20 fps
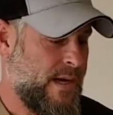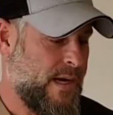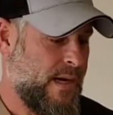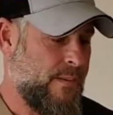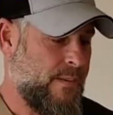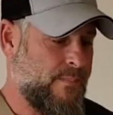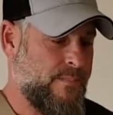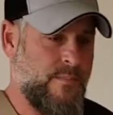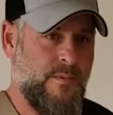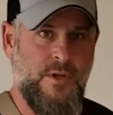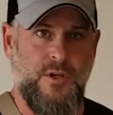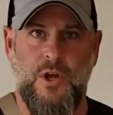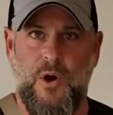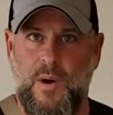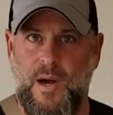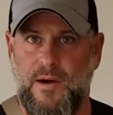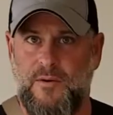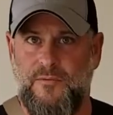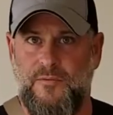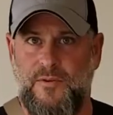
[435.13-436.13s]
You know how to
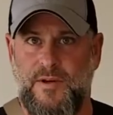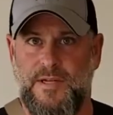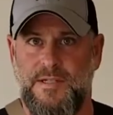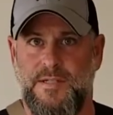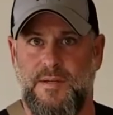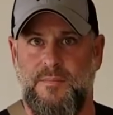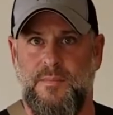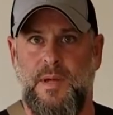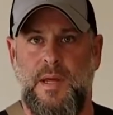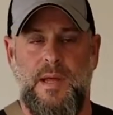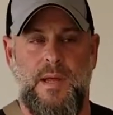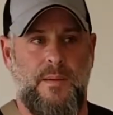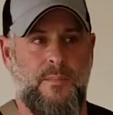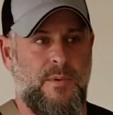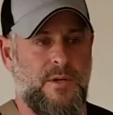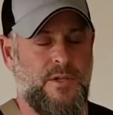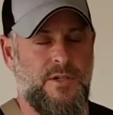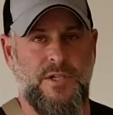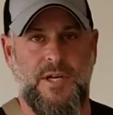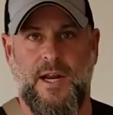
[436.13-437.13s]
fix them, but you got
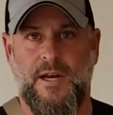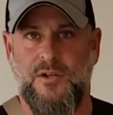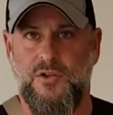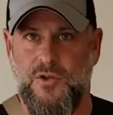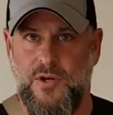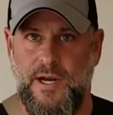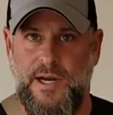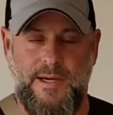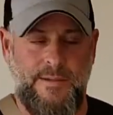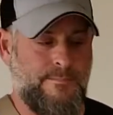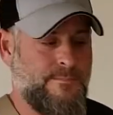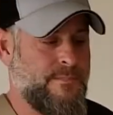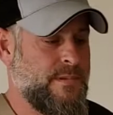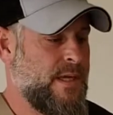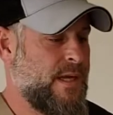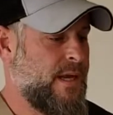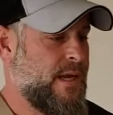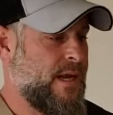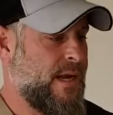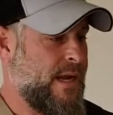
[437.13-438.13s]
to train
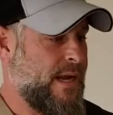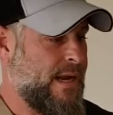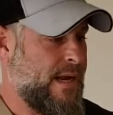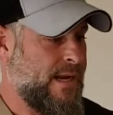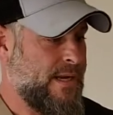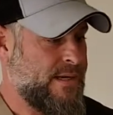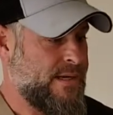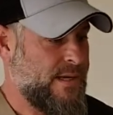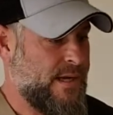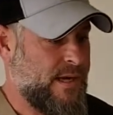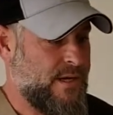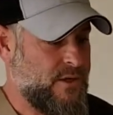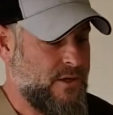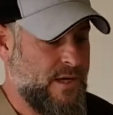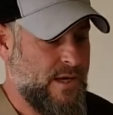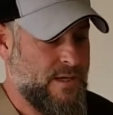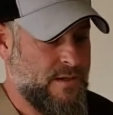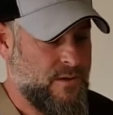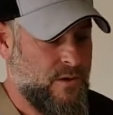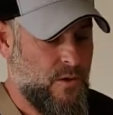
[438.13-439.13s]
and you got to know
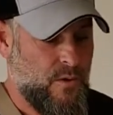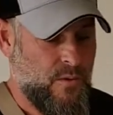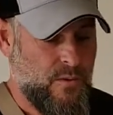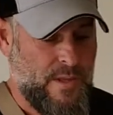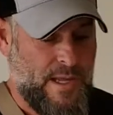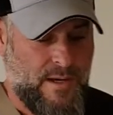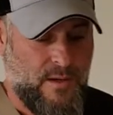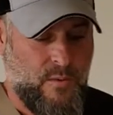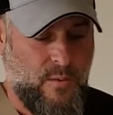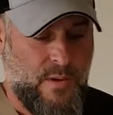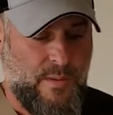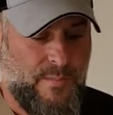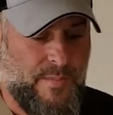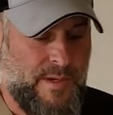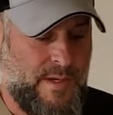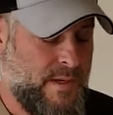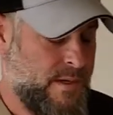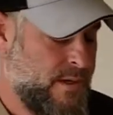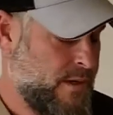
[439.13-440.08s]
that equipment. We